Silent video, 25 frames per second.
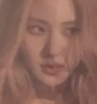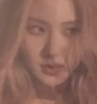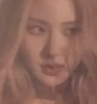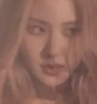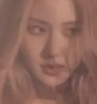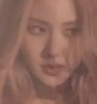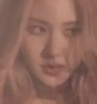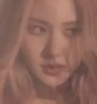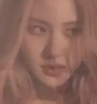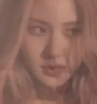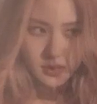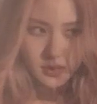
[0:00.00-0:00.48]

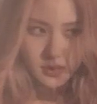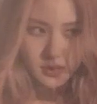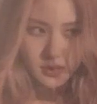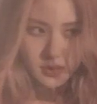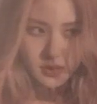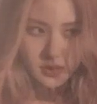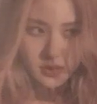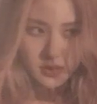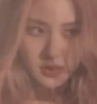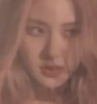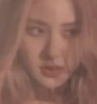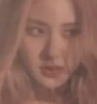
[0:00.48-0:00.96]

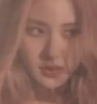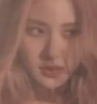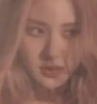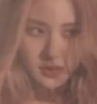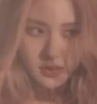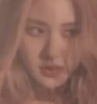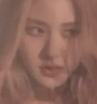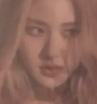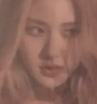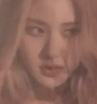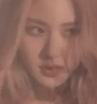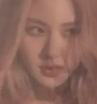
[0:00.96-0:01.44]

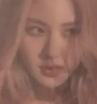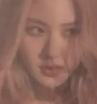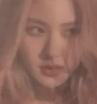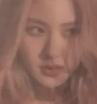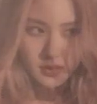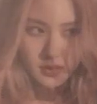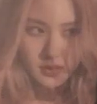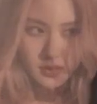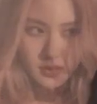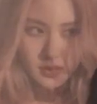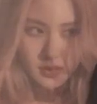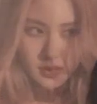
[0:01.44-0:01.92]

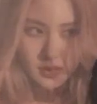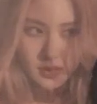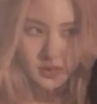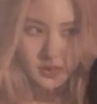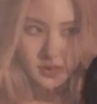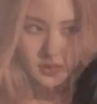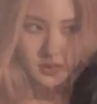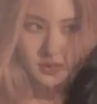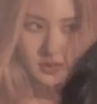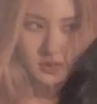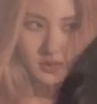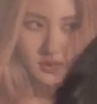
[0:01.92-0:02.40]

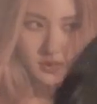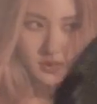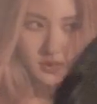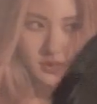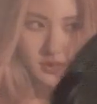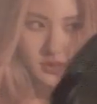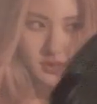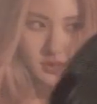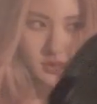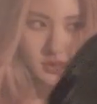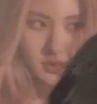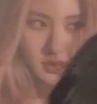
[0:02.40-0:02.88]

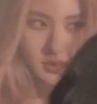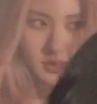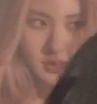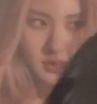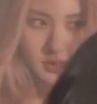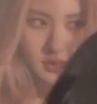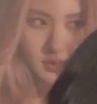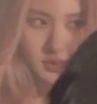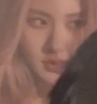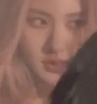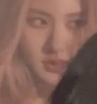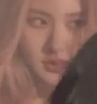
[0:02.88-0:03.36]

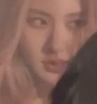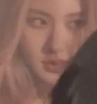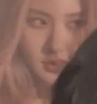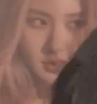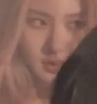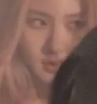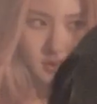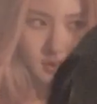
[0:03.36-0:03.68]
(silent)